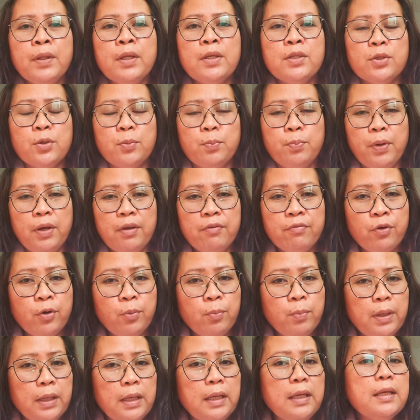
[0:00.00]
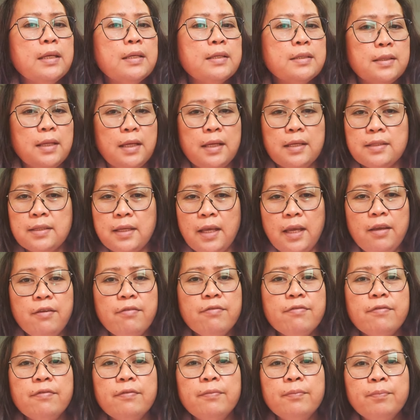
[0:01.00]
So pray for me, stay
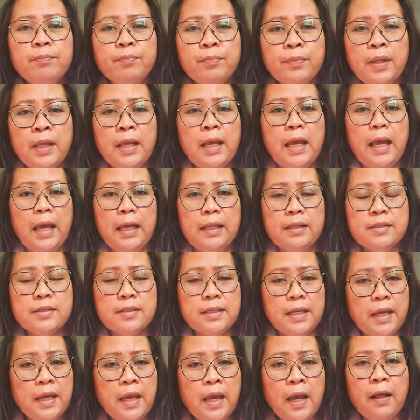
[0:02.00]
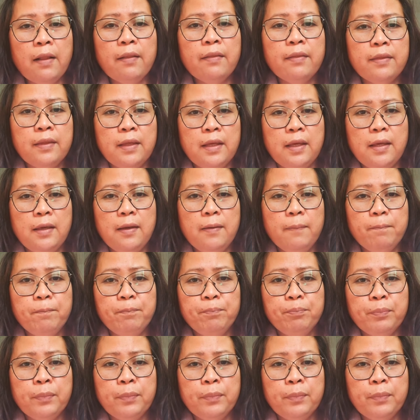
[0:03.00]
safe, and stay healthy,